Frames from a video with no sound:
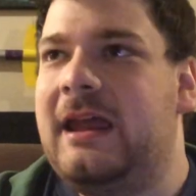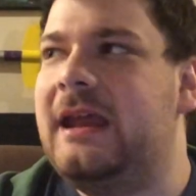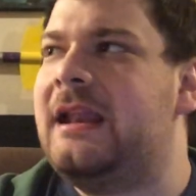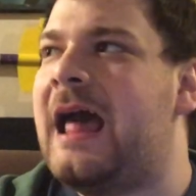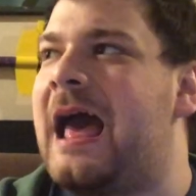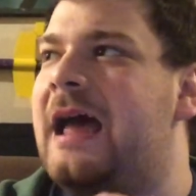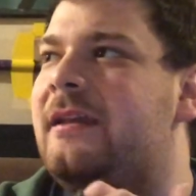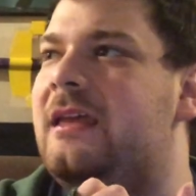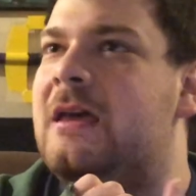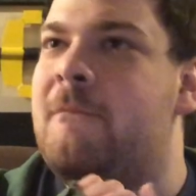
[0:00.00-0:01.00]
It
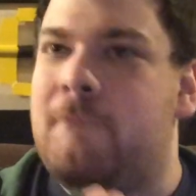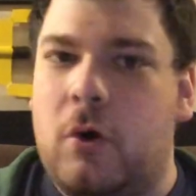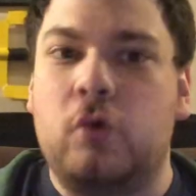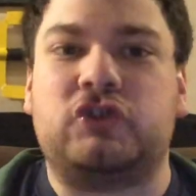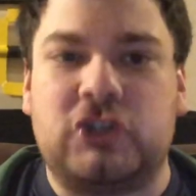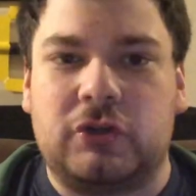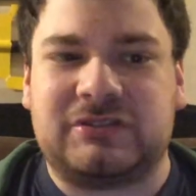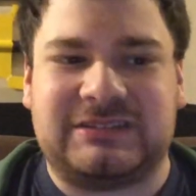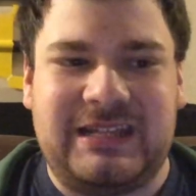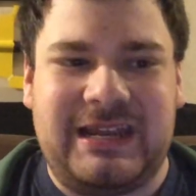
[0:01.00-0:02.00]
had emotional
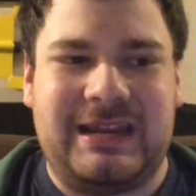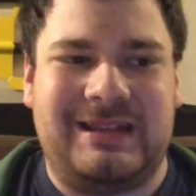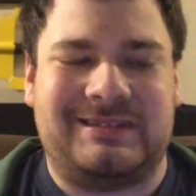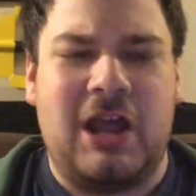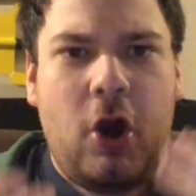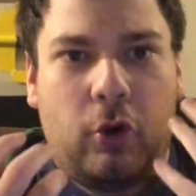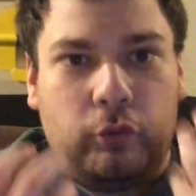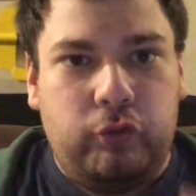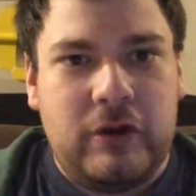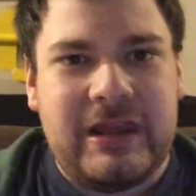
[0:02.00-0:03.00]
scenes,
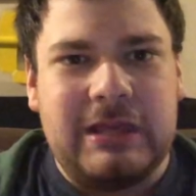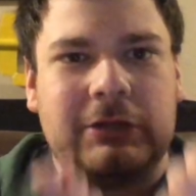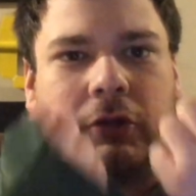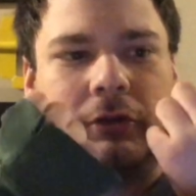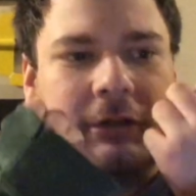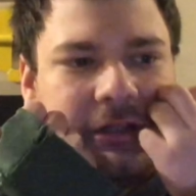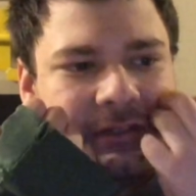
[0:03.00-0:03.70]
real,